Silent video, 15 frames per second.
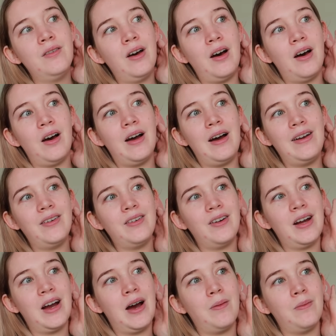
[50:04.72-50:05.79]
I don't know
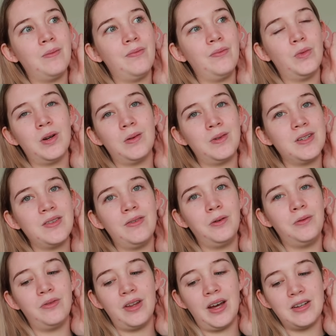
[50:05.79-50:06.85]
what I'm going to
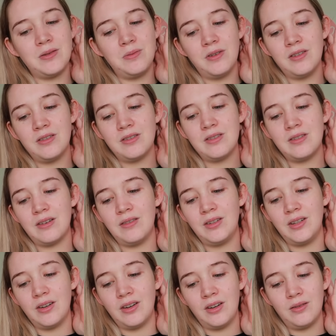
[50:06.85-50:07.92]
film for that, to be honest. I
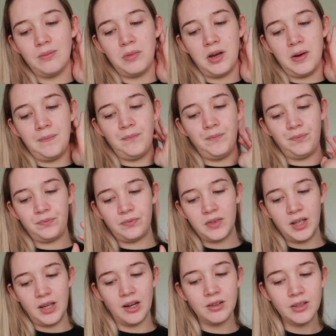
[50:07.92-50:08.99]
really don't. But
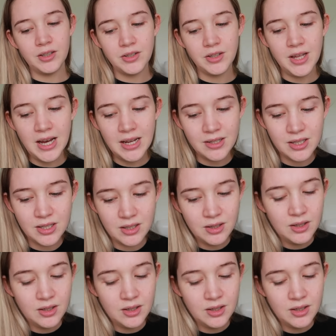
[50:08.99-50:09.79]
yeah, I'm going to do that.